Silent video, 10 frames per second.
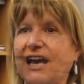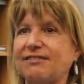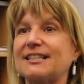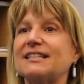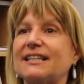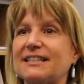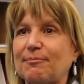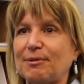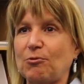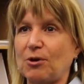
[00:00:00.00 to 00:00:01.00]
EFSA set
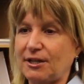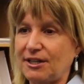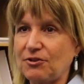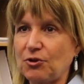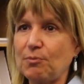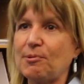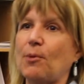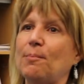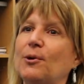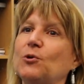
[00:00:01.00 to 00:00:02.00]
up a working group
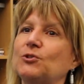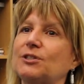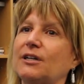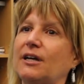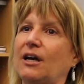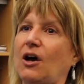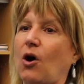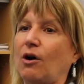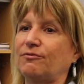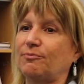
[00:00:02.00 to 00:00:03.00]
composed
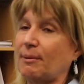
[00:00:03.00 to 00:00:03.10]
of